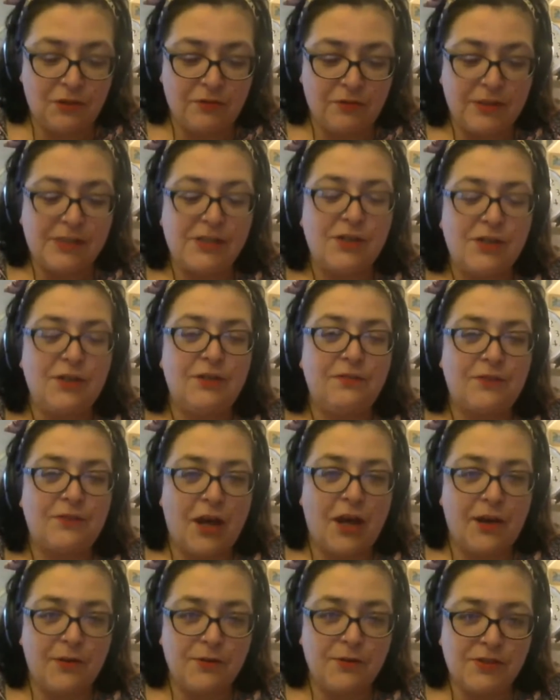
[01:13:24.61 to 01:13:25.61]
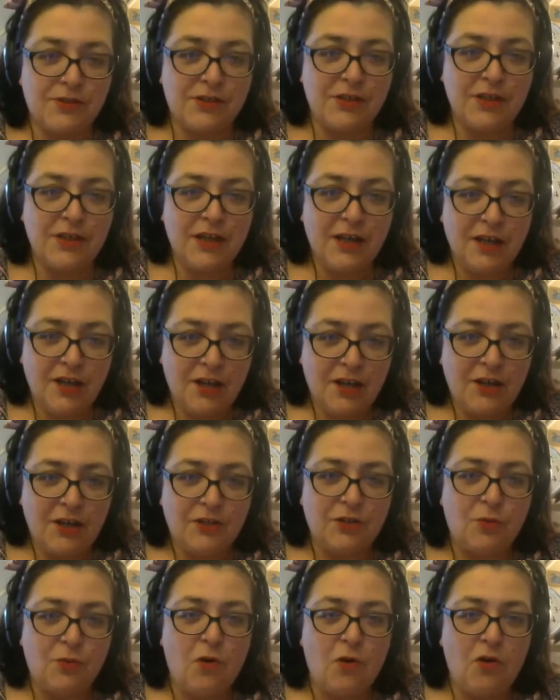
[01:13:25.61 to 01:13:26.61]
The return of Ghost,
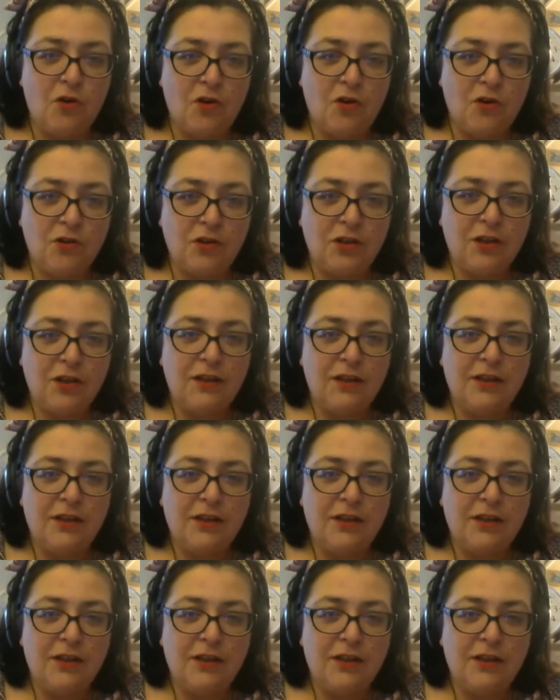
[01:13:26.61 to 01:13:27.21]
the wall,